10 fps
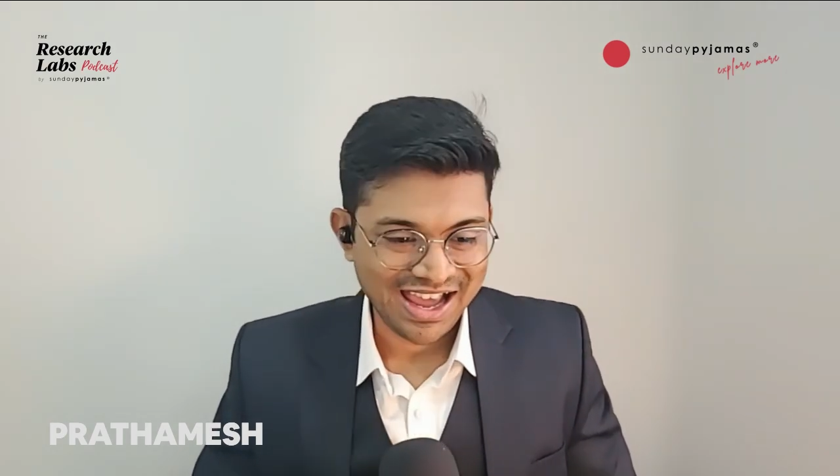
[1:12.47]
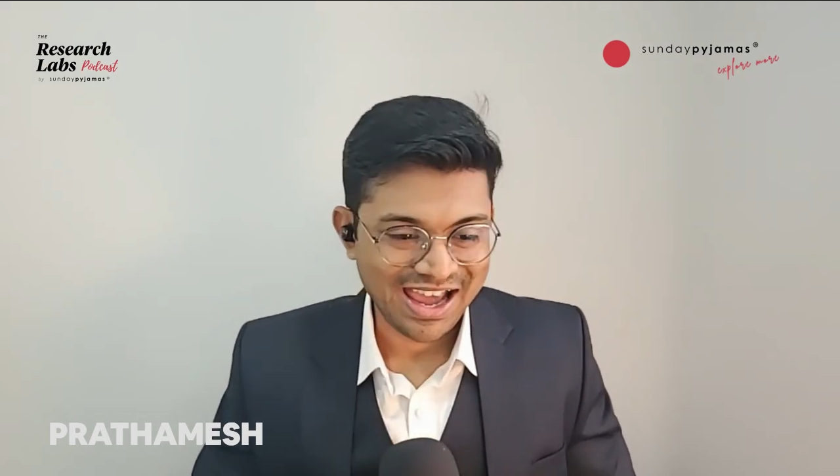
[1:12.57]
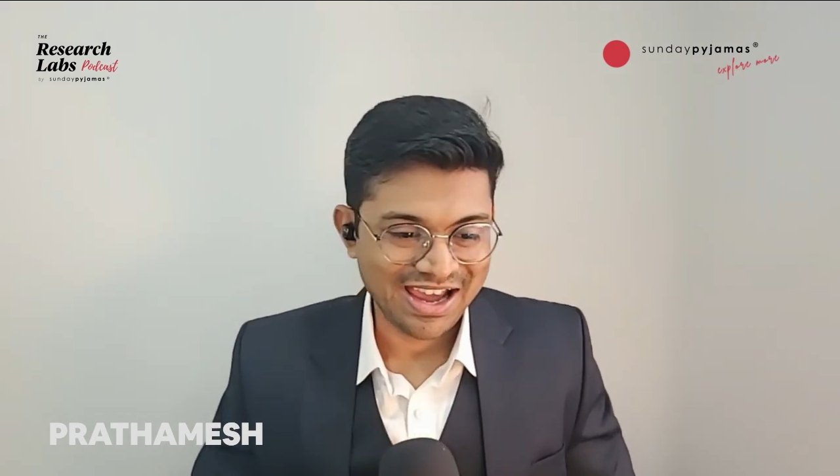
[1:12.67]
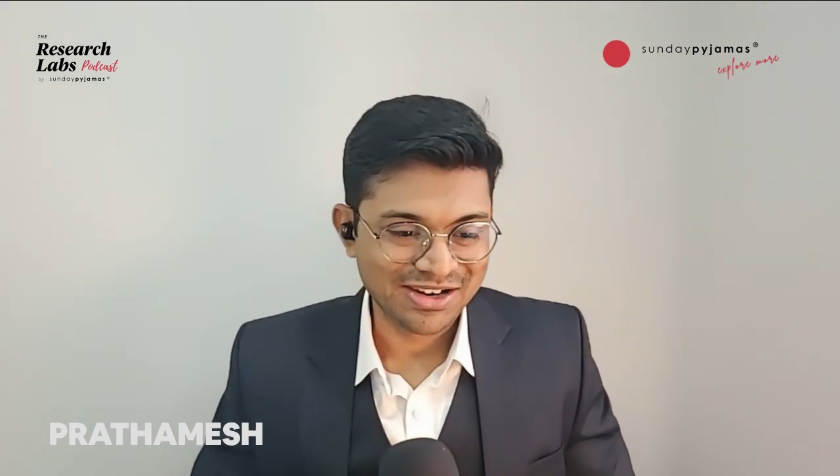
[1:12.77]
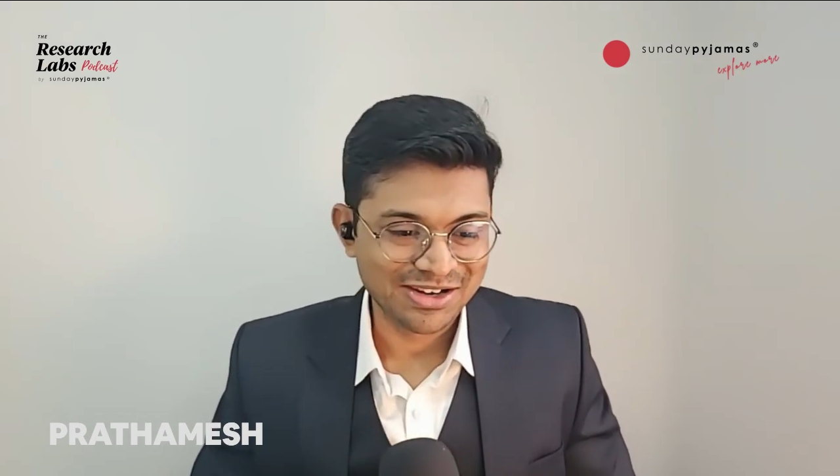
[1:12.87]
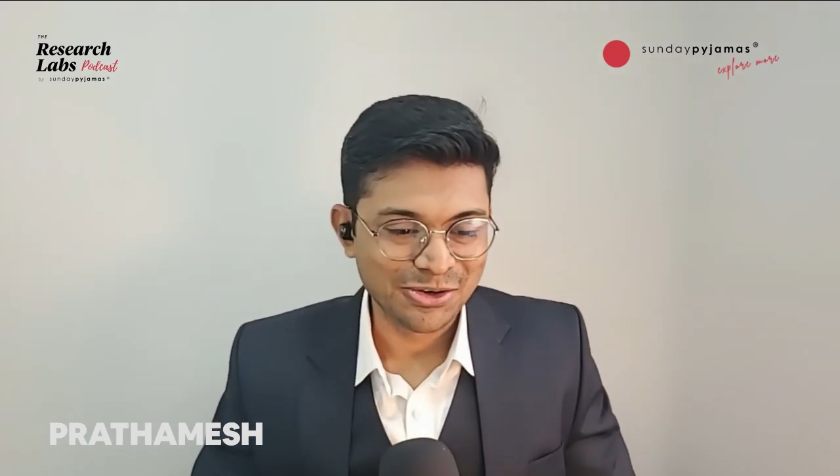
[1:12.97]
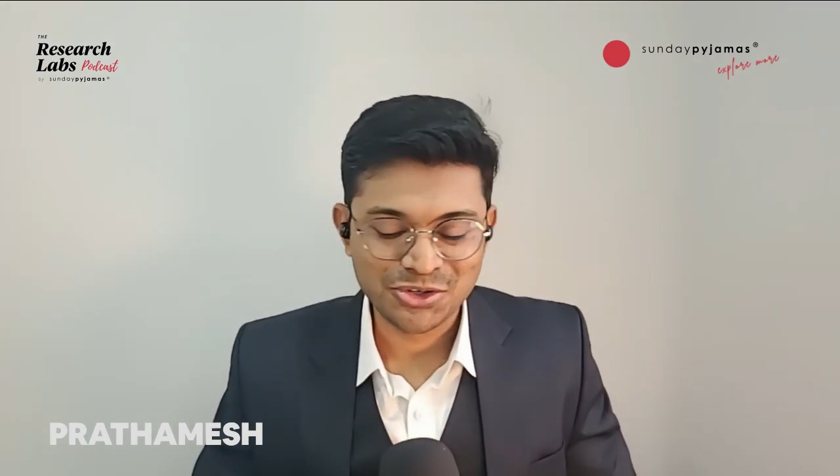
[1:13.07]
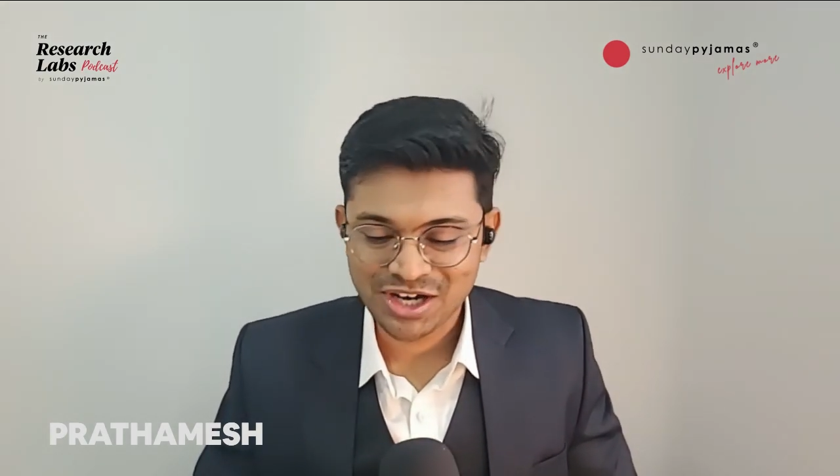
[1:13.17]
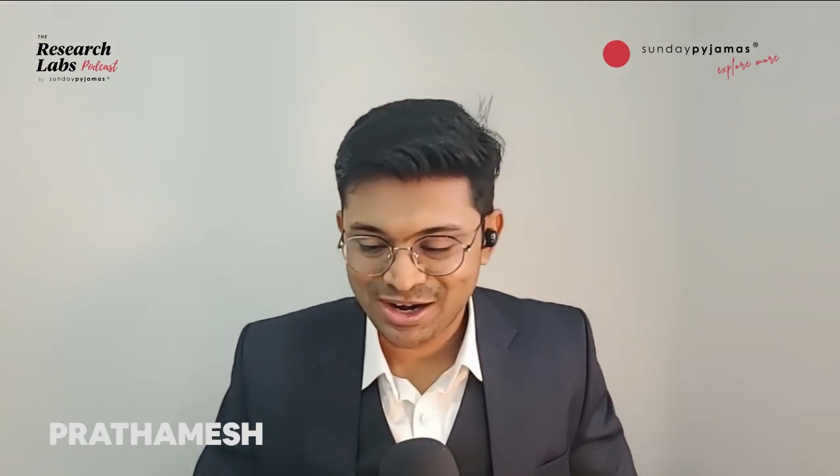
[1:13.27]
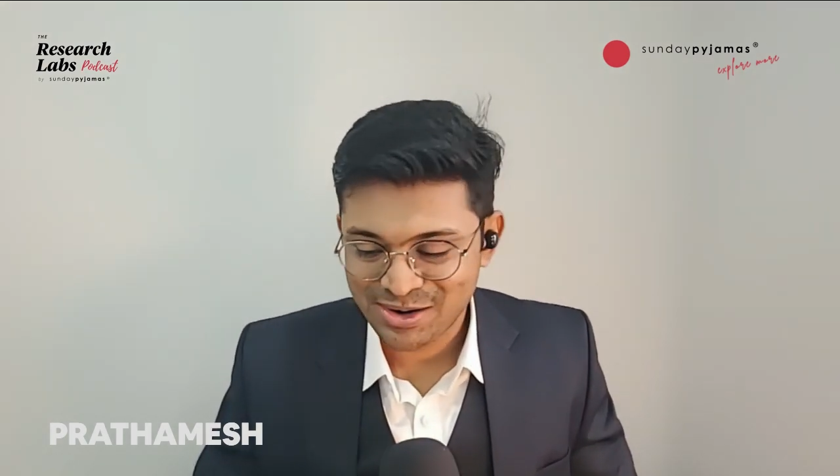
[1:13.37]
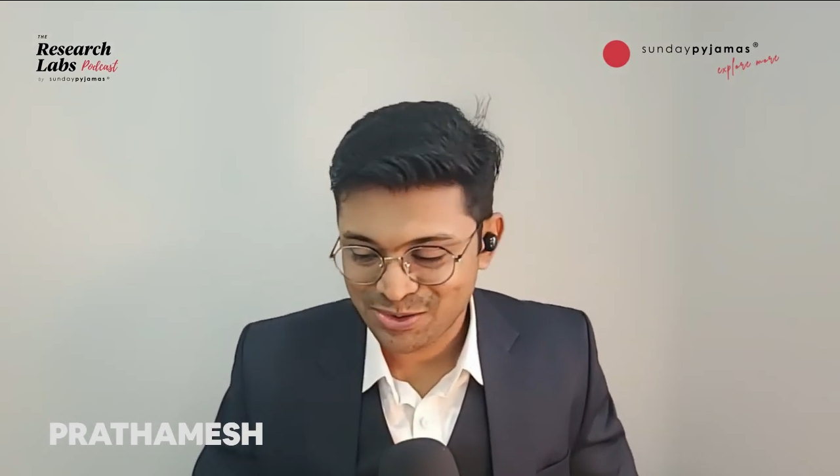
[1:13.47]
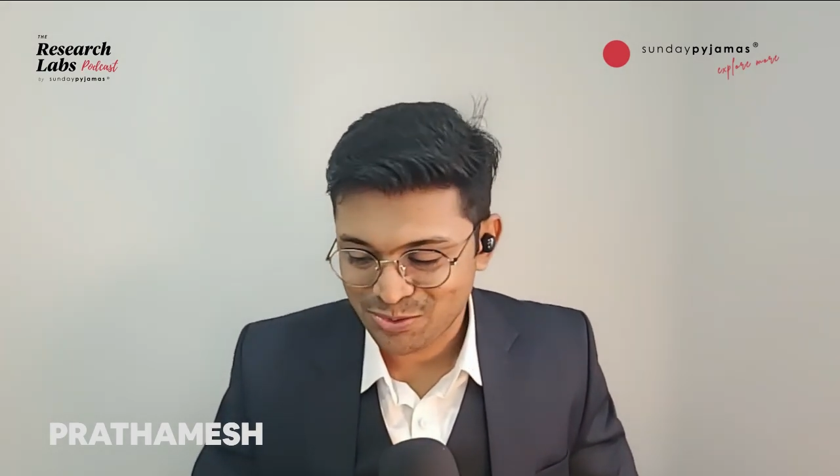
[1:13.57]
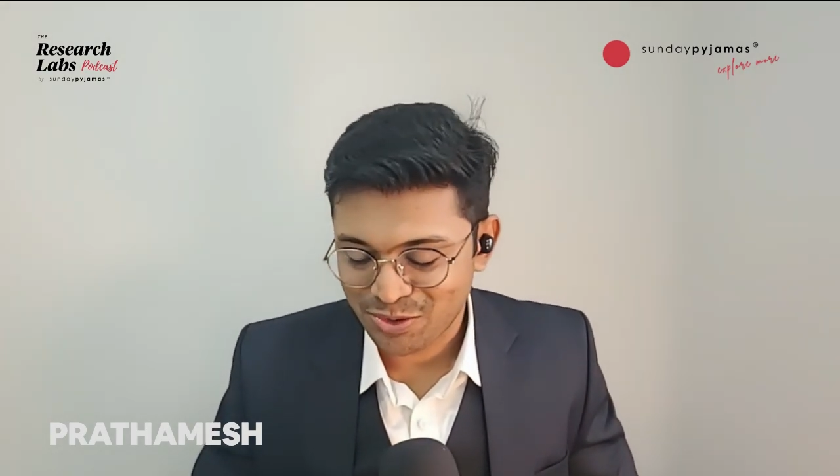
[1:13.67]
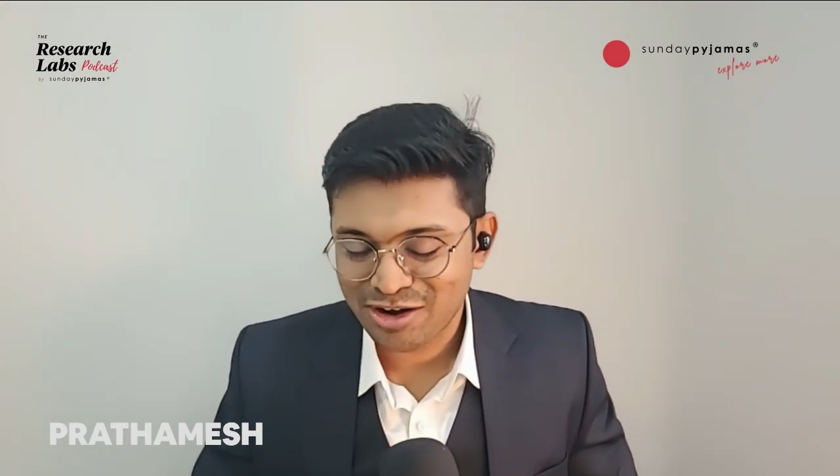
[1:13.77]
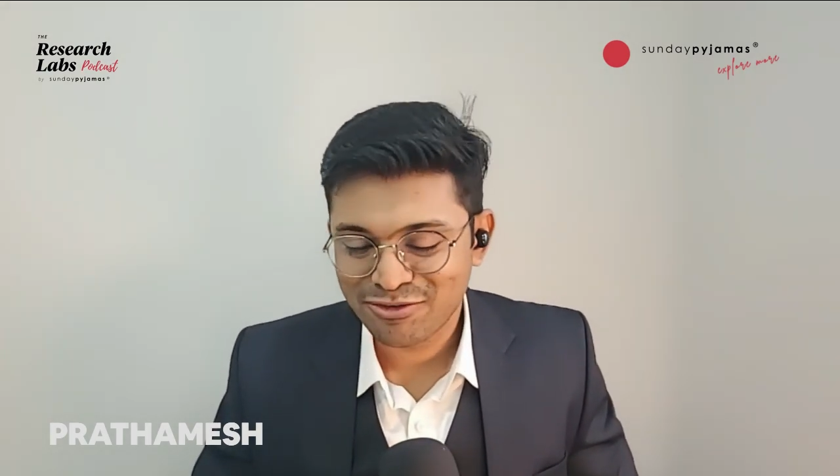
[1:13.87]
and you shared
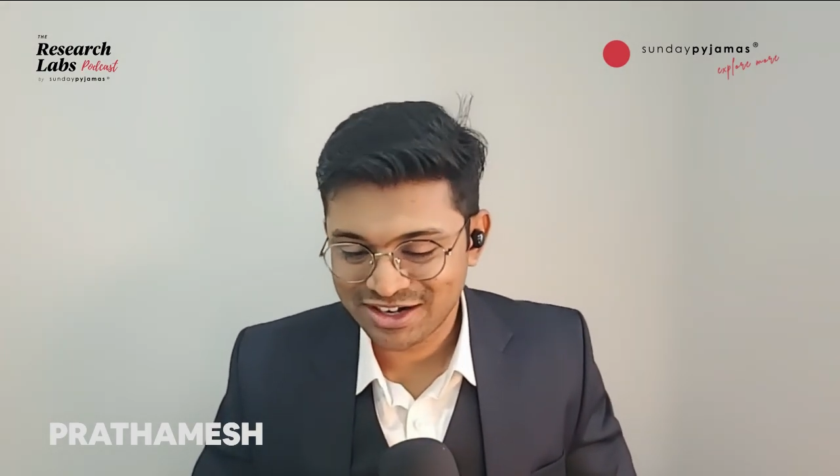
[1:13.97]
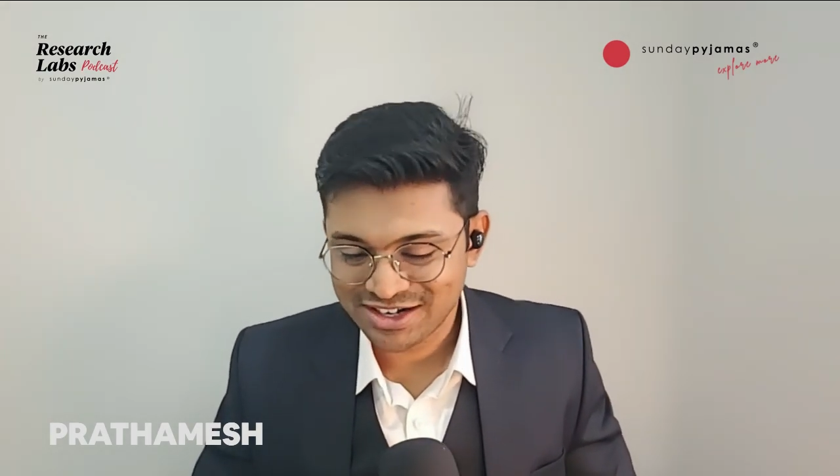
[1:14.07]
wonderful